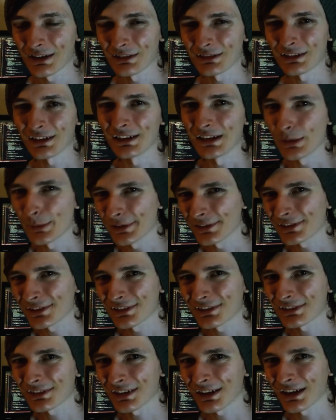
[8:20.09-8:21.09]
the
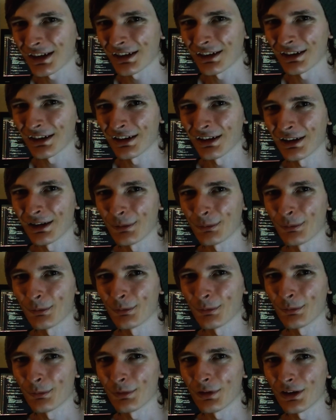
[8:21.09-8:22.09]
limits
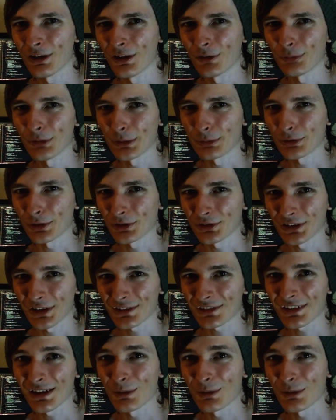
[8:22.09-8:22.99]
of my project